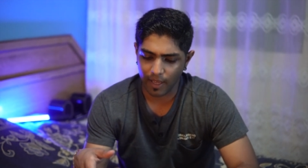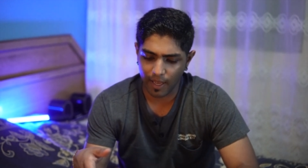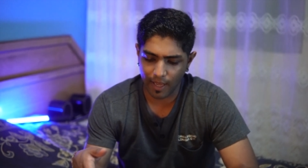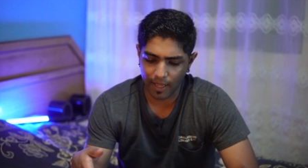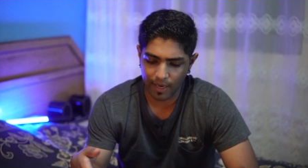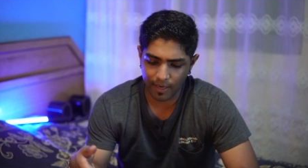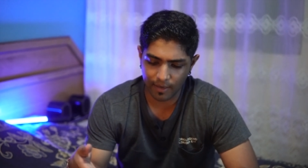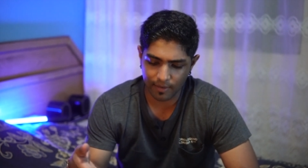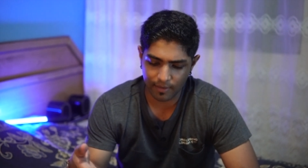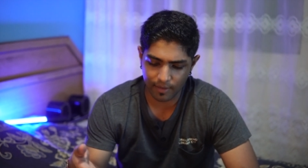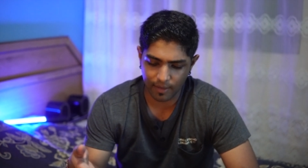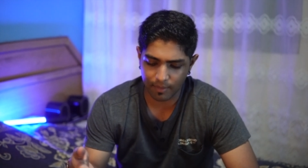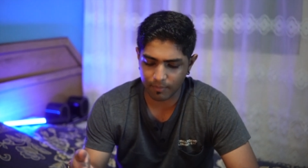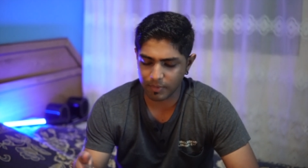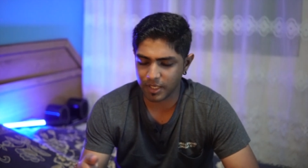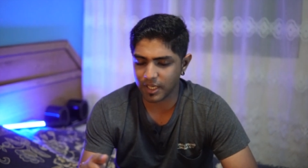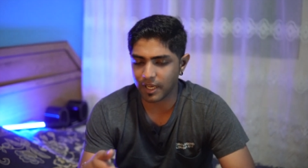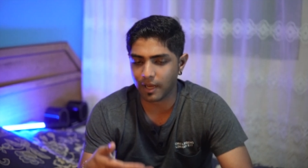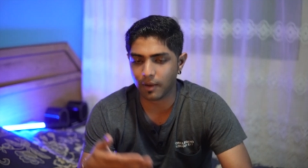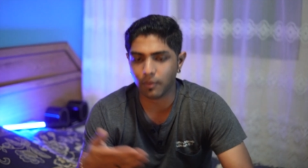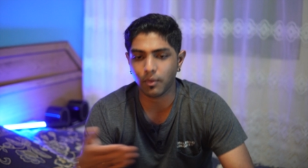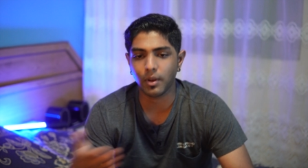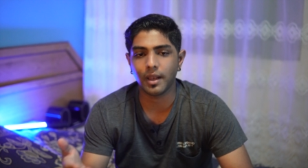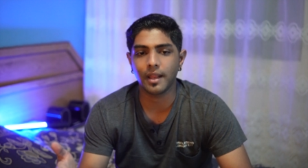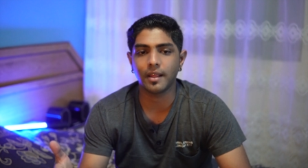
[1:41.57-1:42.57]
And I mean,
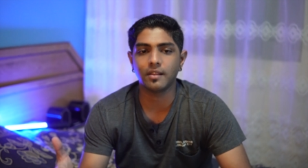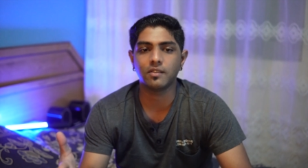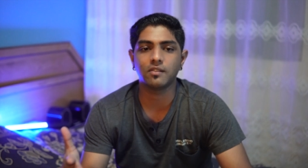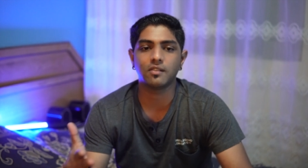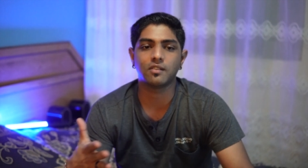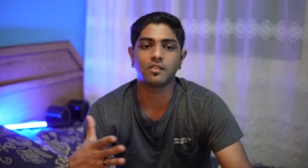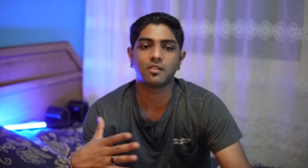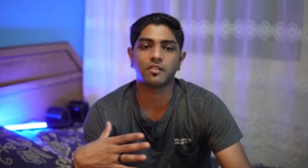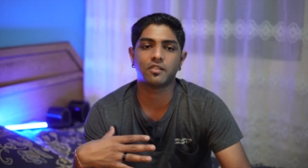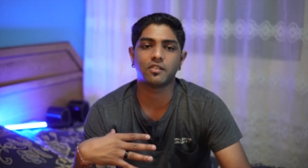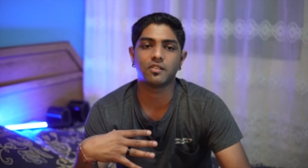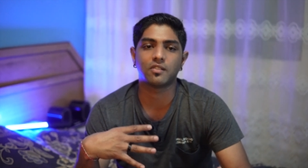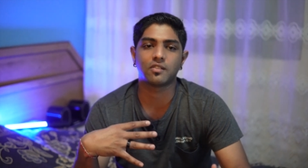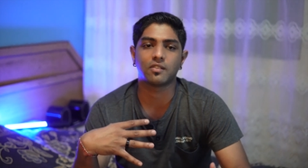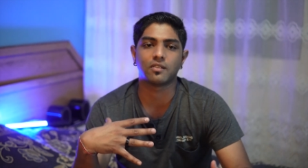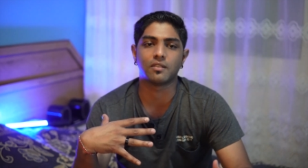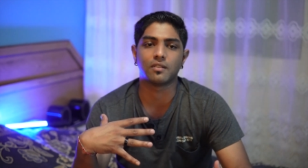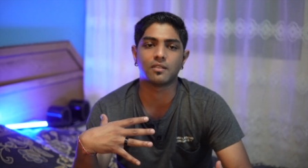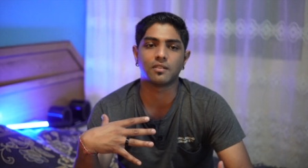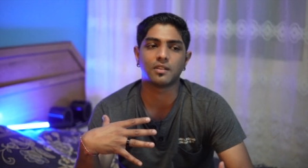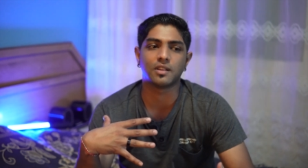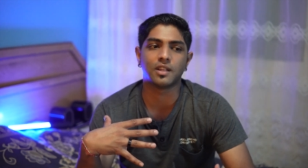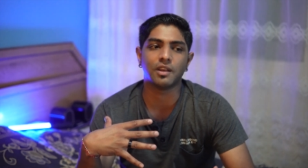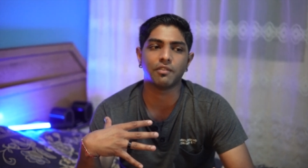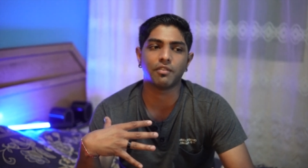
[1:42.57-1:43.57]
our lenses just
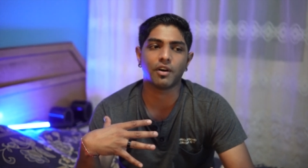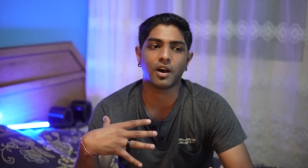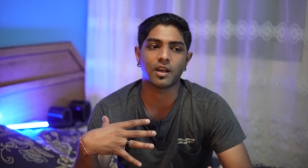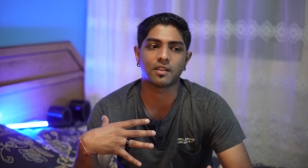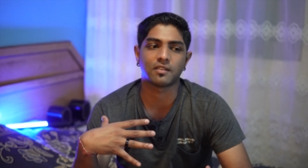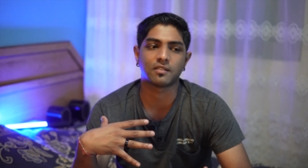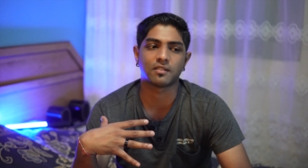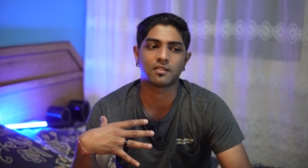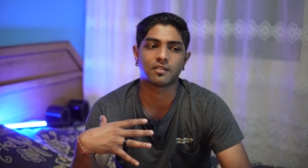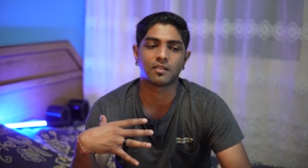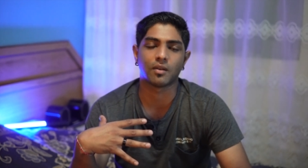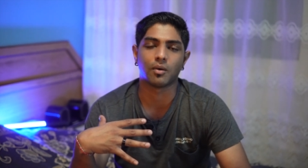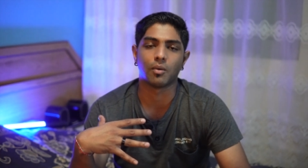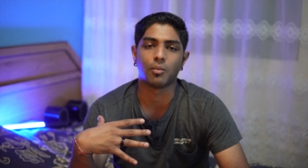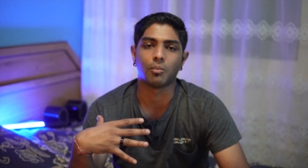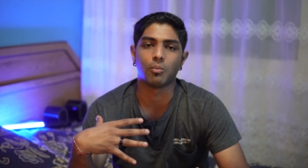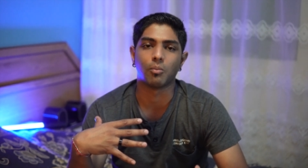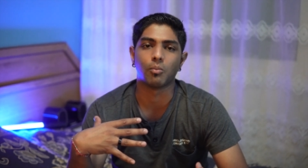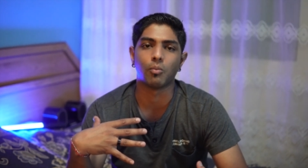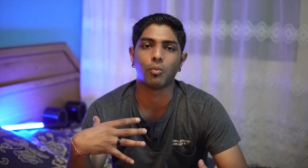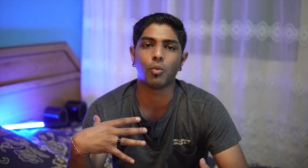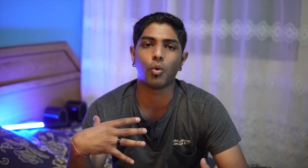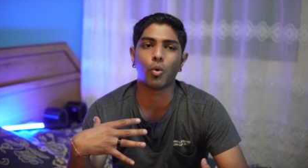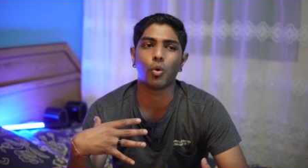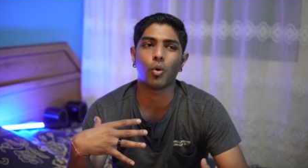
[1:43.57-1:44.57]
give us
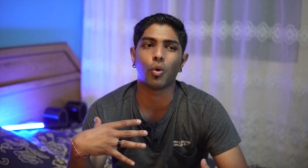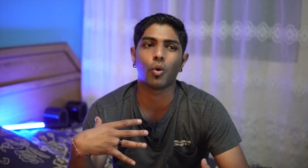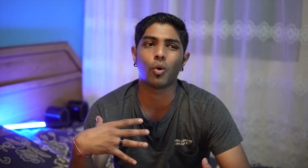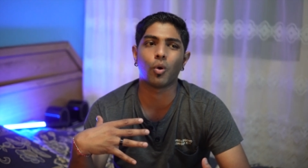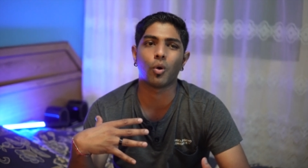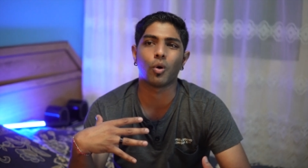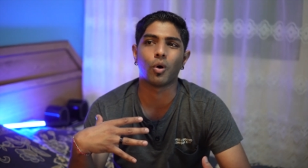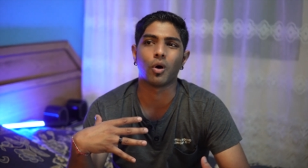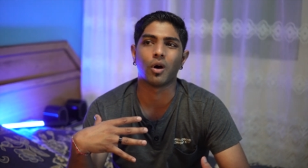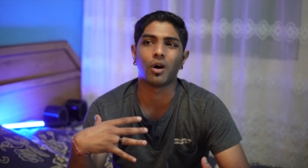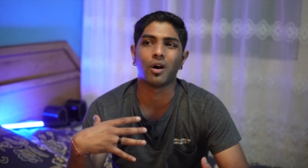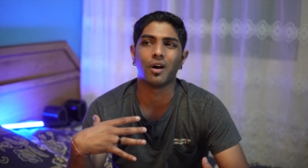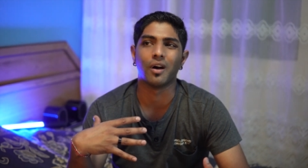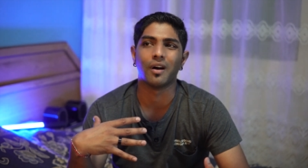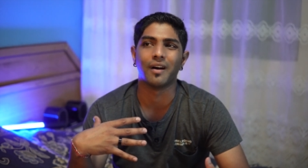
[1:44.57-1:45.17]
more